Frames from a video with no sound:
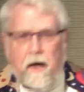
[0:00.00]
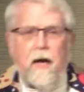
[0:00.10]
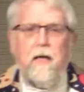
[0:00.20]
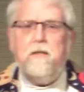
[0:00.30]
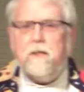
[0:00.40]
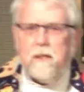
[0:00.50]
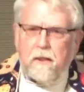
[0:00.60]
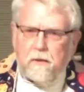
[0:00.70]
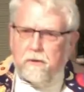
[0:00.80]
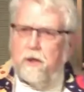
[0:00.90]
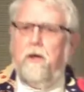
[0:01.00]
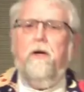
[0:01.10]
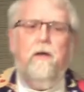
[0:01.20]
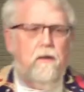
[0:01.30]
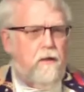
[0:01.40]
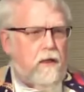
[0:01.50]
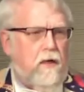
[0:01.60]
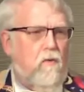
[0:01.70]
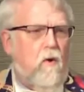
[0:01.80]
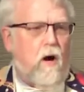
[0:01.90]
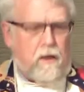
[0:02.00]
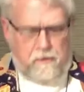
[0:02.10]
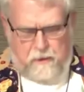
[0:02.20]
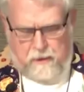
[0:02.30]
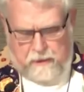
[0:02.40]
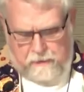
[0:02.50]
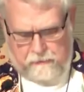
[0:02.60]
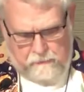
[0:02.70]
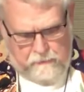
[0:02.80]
Isley turned and walked on.